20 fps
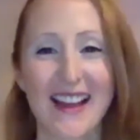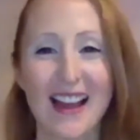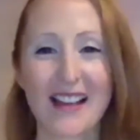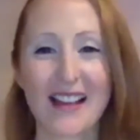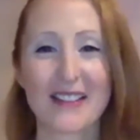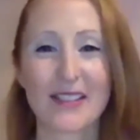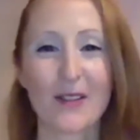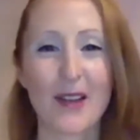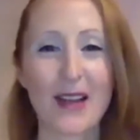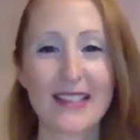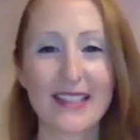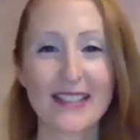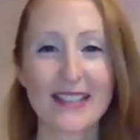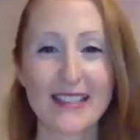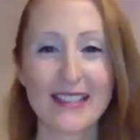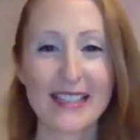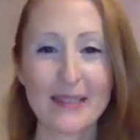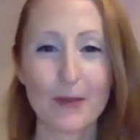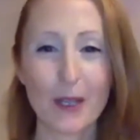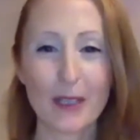So I did
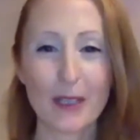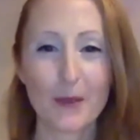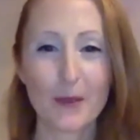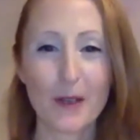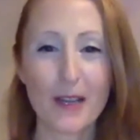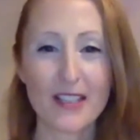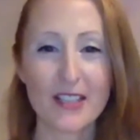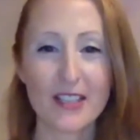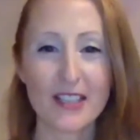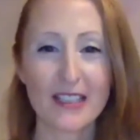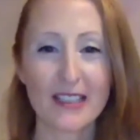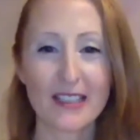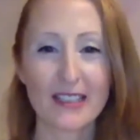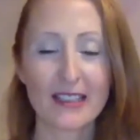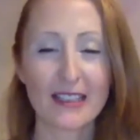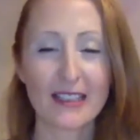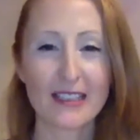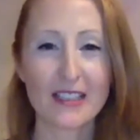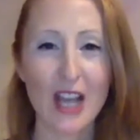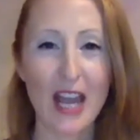see one question in
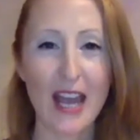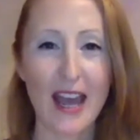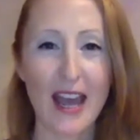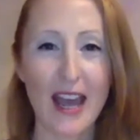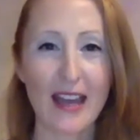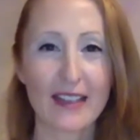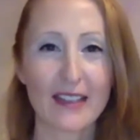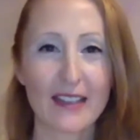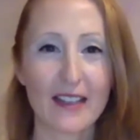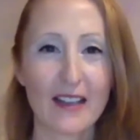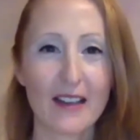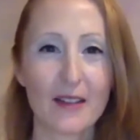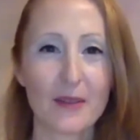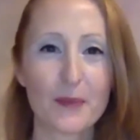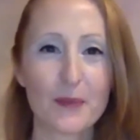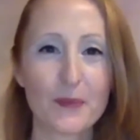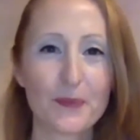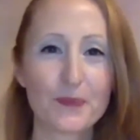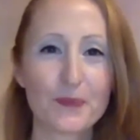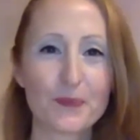the chat.
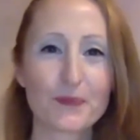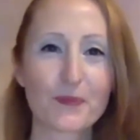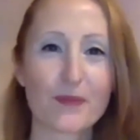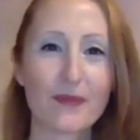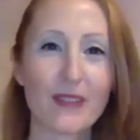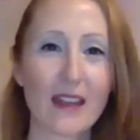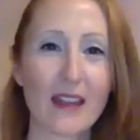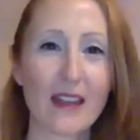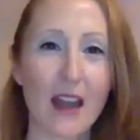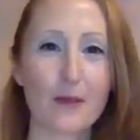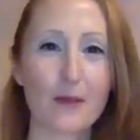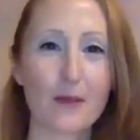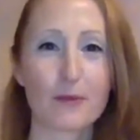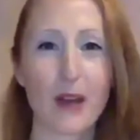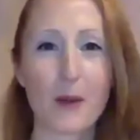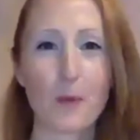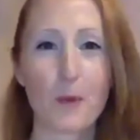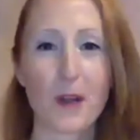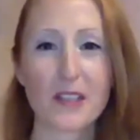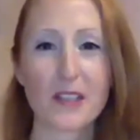
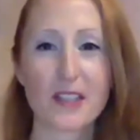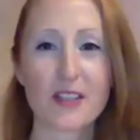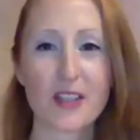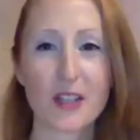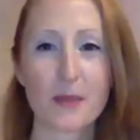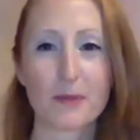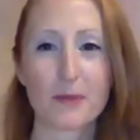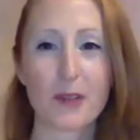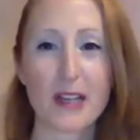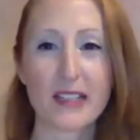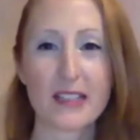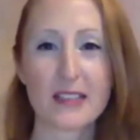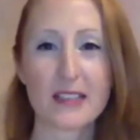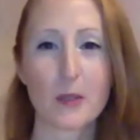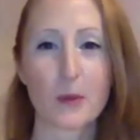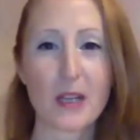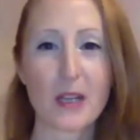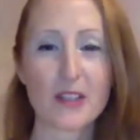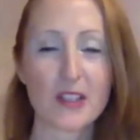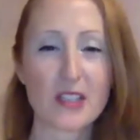I want to jump right into
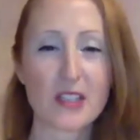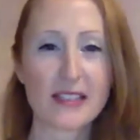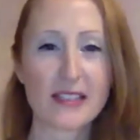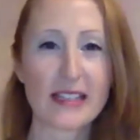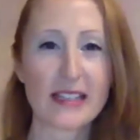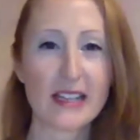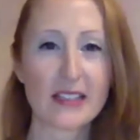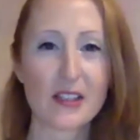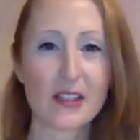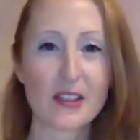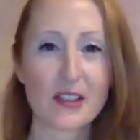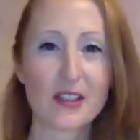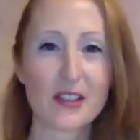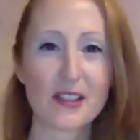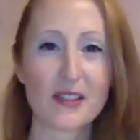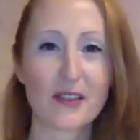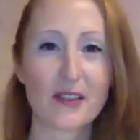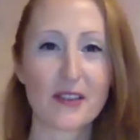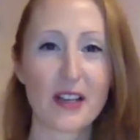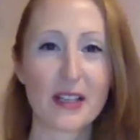questions and
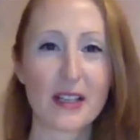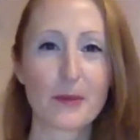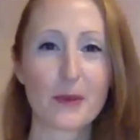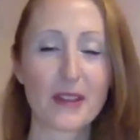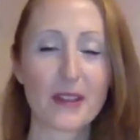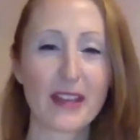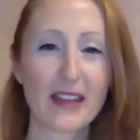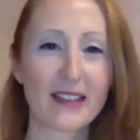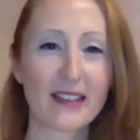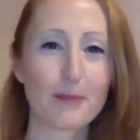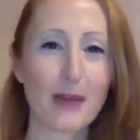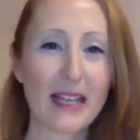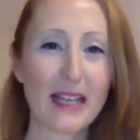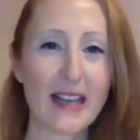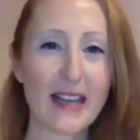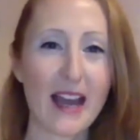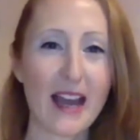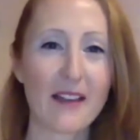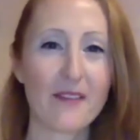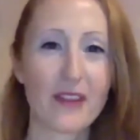answers for anyone that might
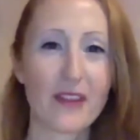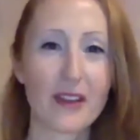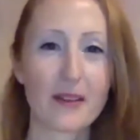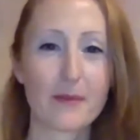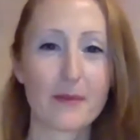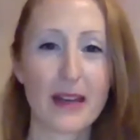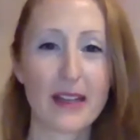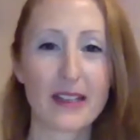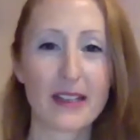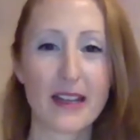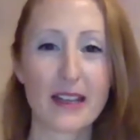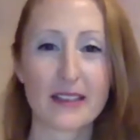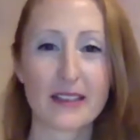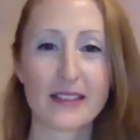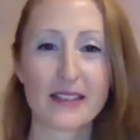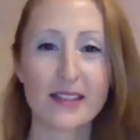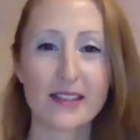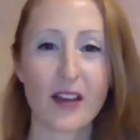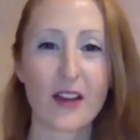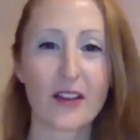have them. And I
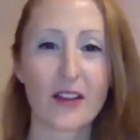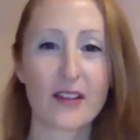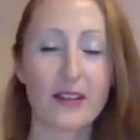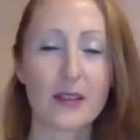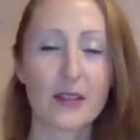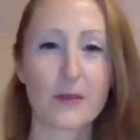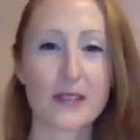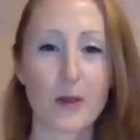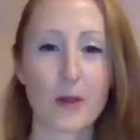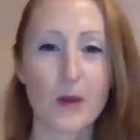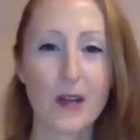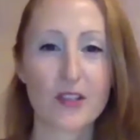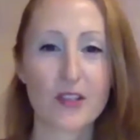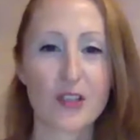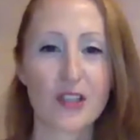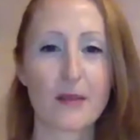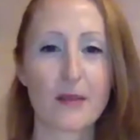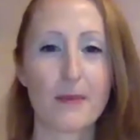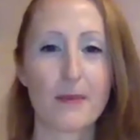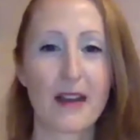saw that there was a
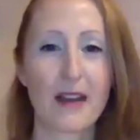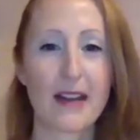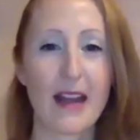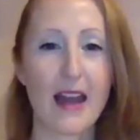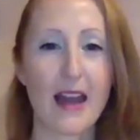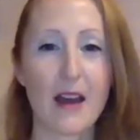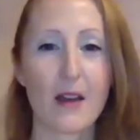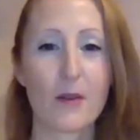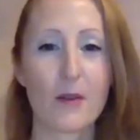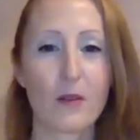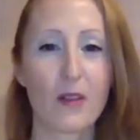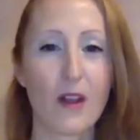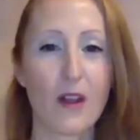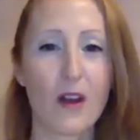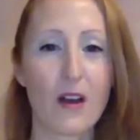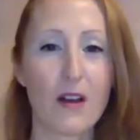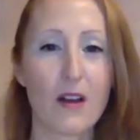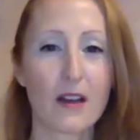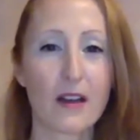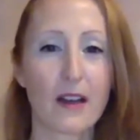question about how
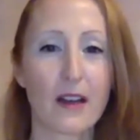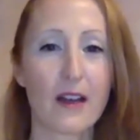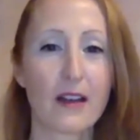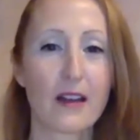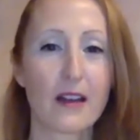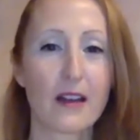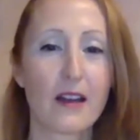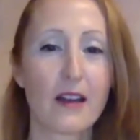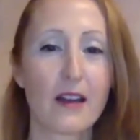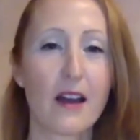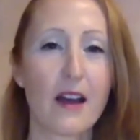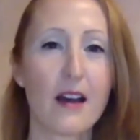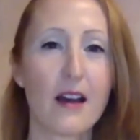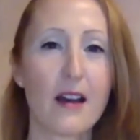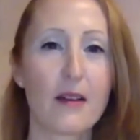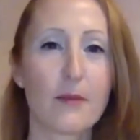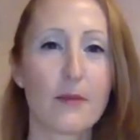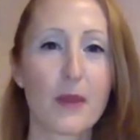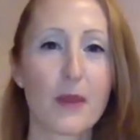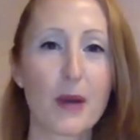long
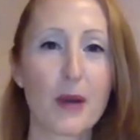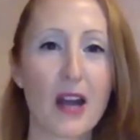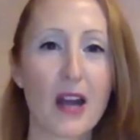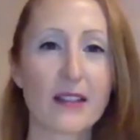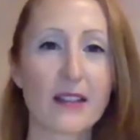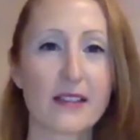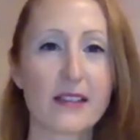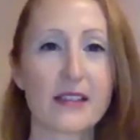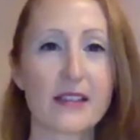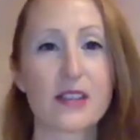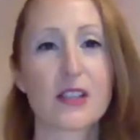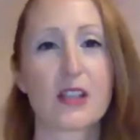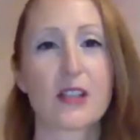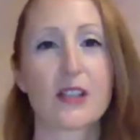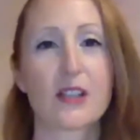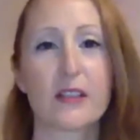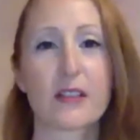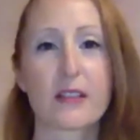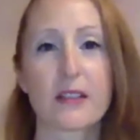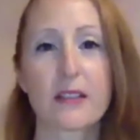the process
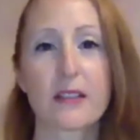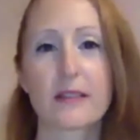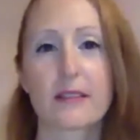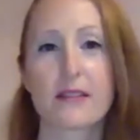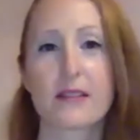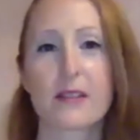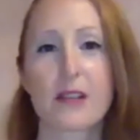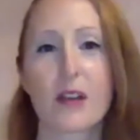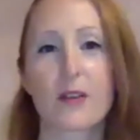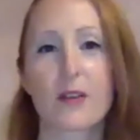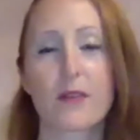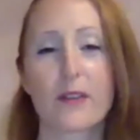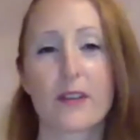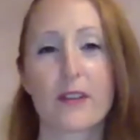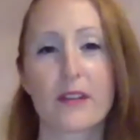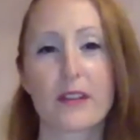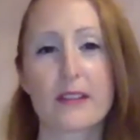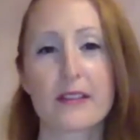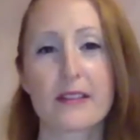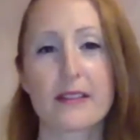took. So for
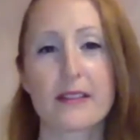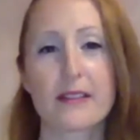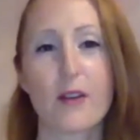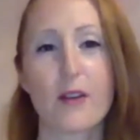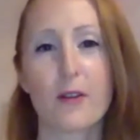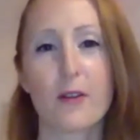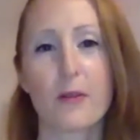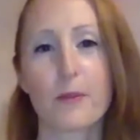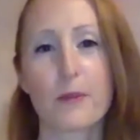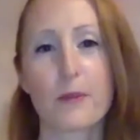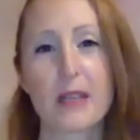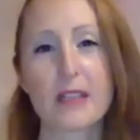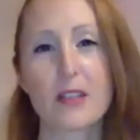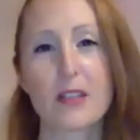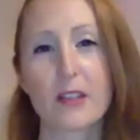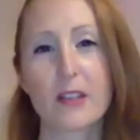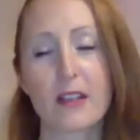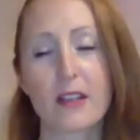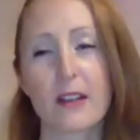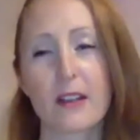this home, it
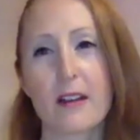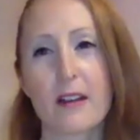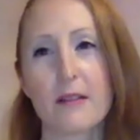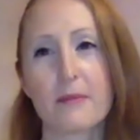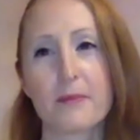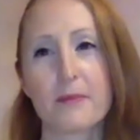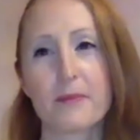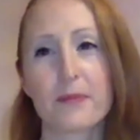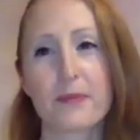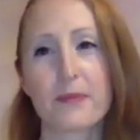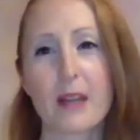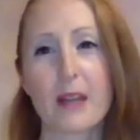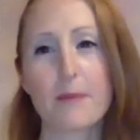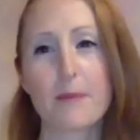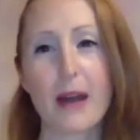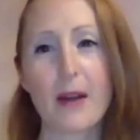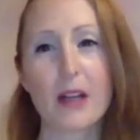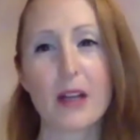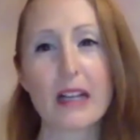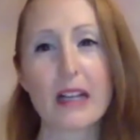took
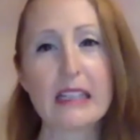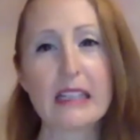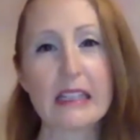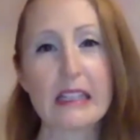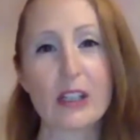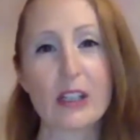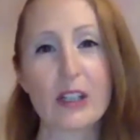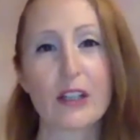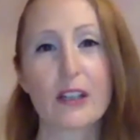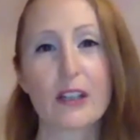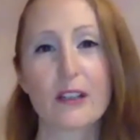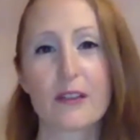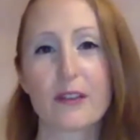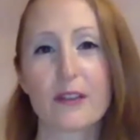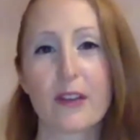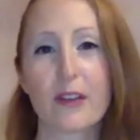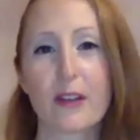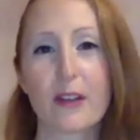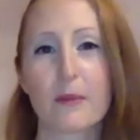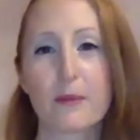about a year
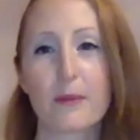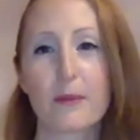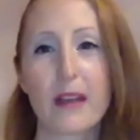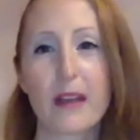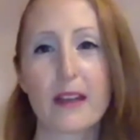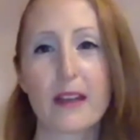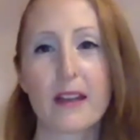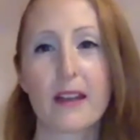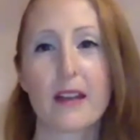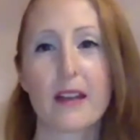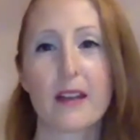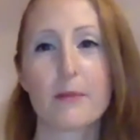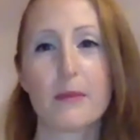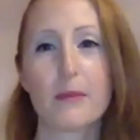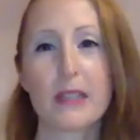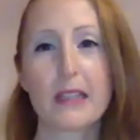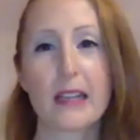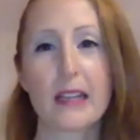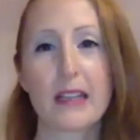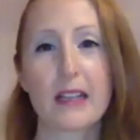from
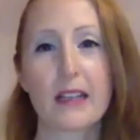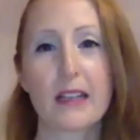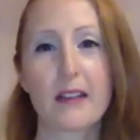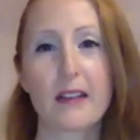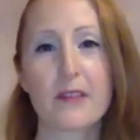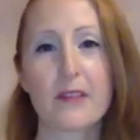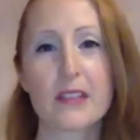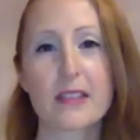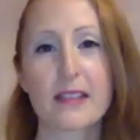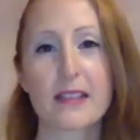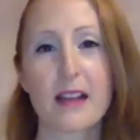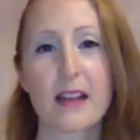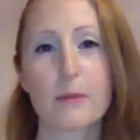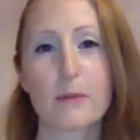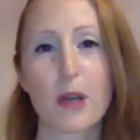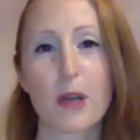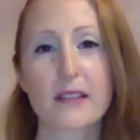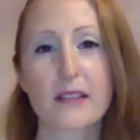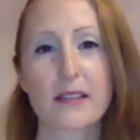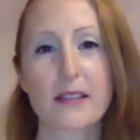beginning of the design
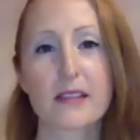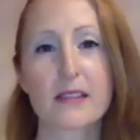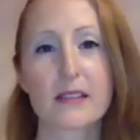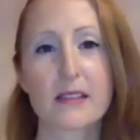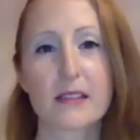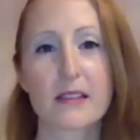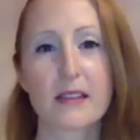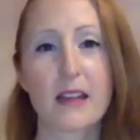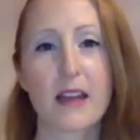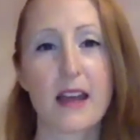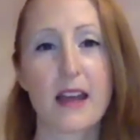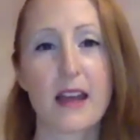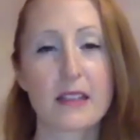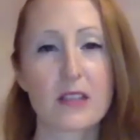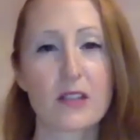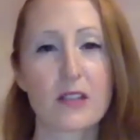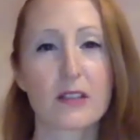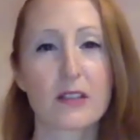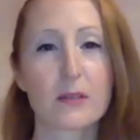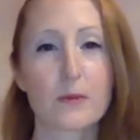process to the end
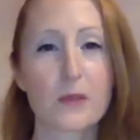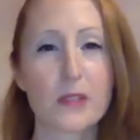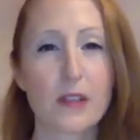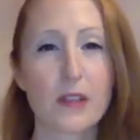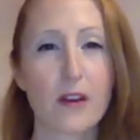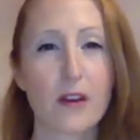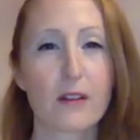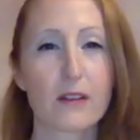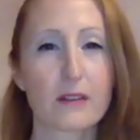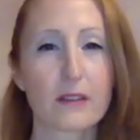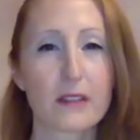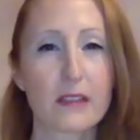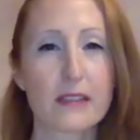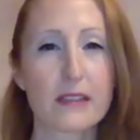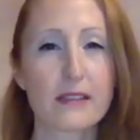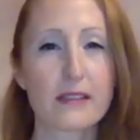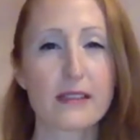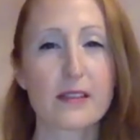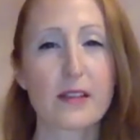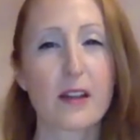till it was all
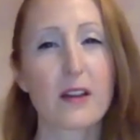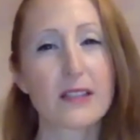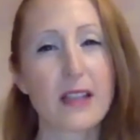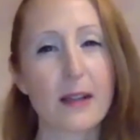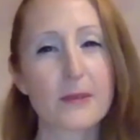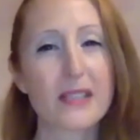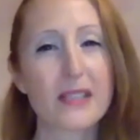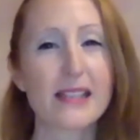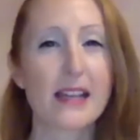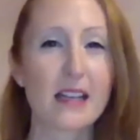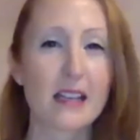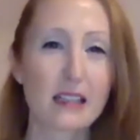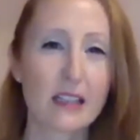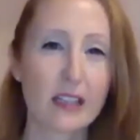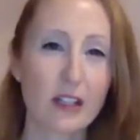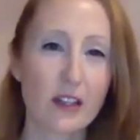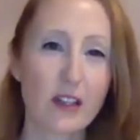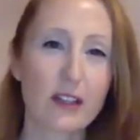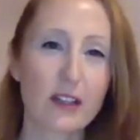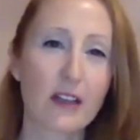installed. I would say a
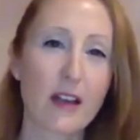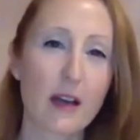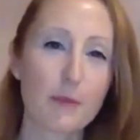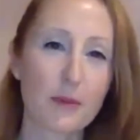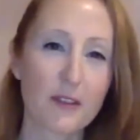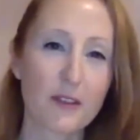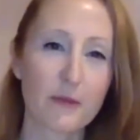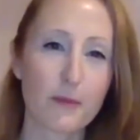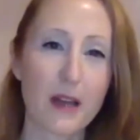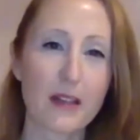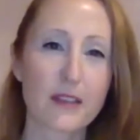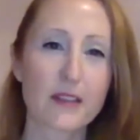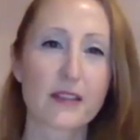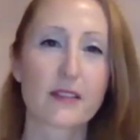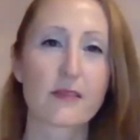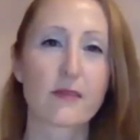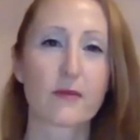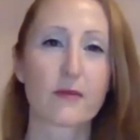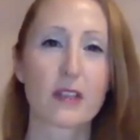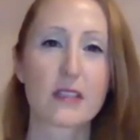year and a couple of
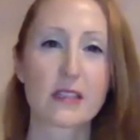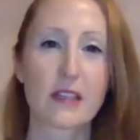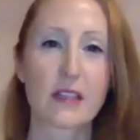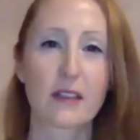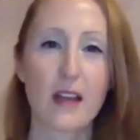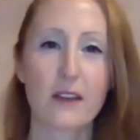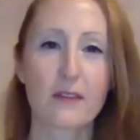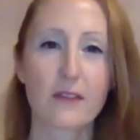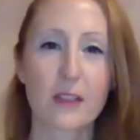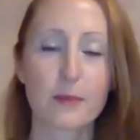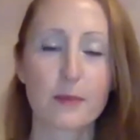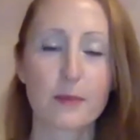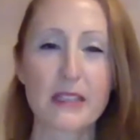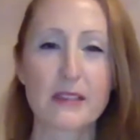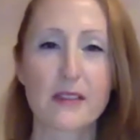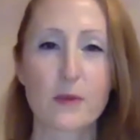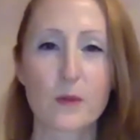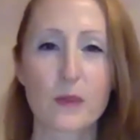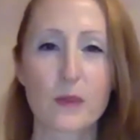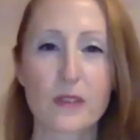months until every
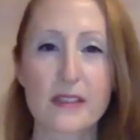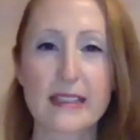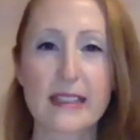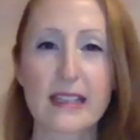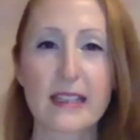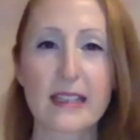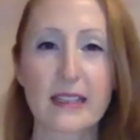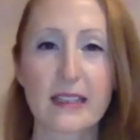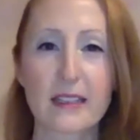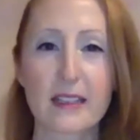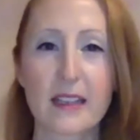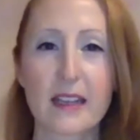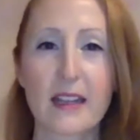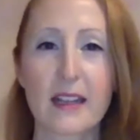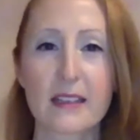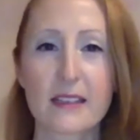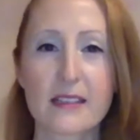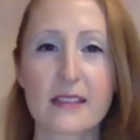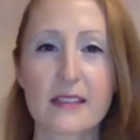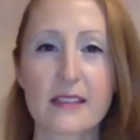piece was in
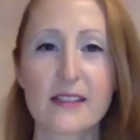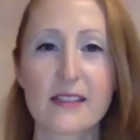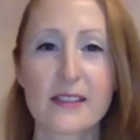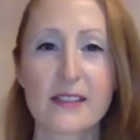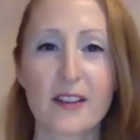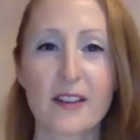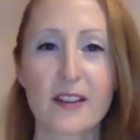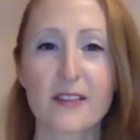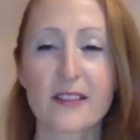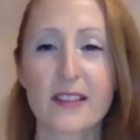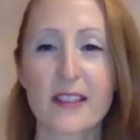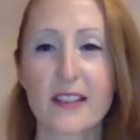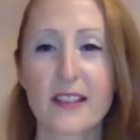and installed.